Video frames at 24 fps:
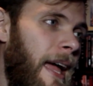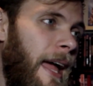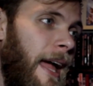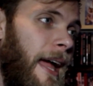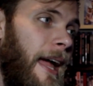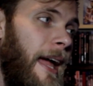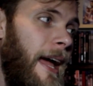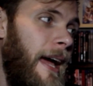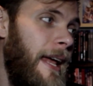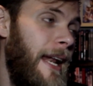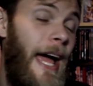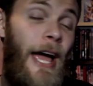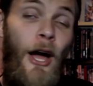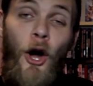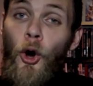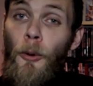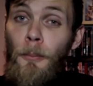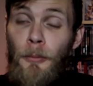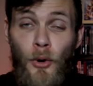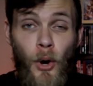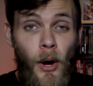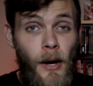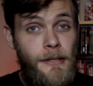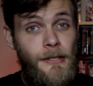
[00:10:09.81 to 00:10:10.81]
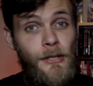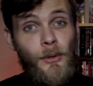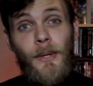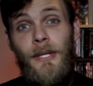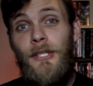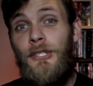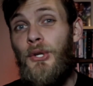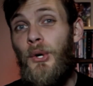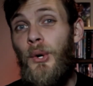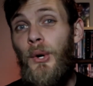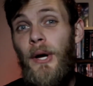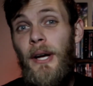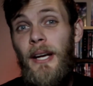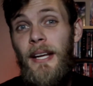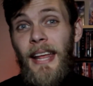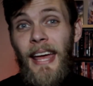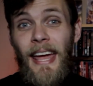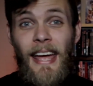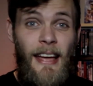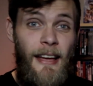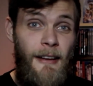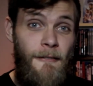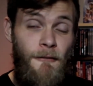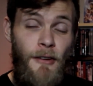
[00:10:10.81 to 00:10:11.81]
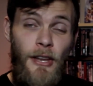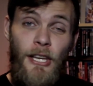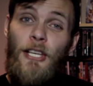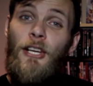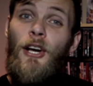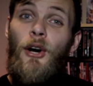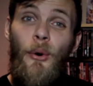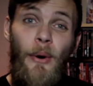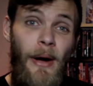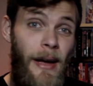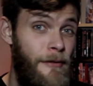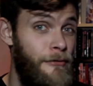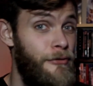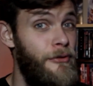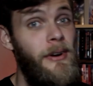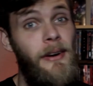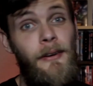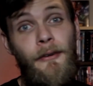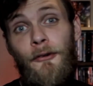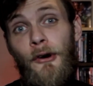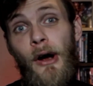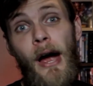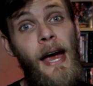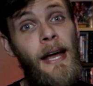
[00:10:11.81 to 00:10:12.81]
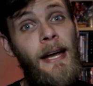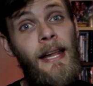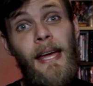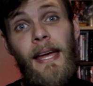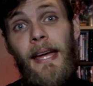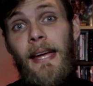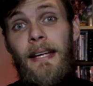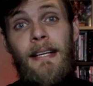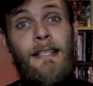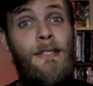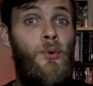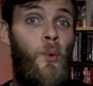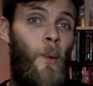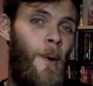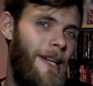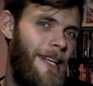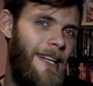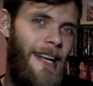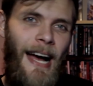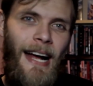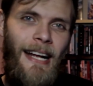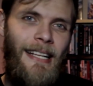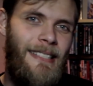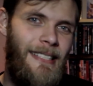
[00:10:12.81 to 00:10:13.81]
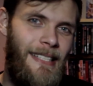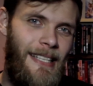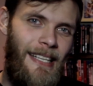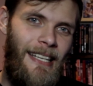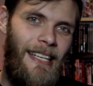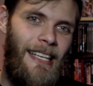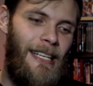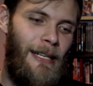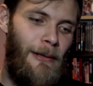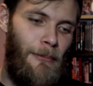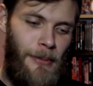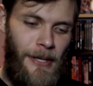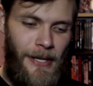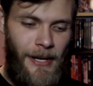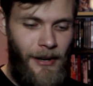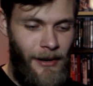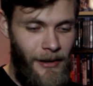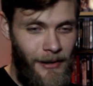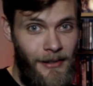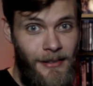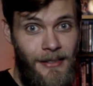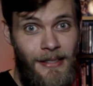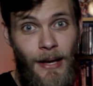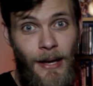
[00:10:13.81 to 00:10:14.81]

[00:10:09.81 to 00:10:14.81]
And I hope you also enjoyed a video every Friday in 2019 because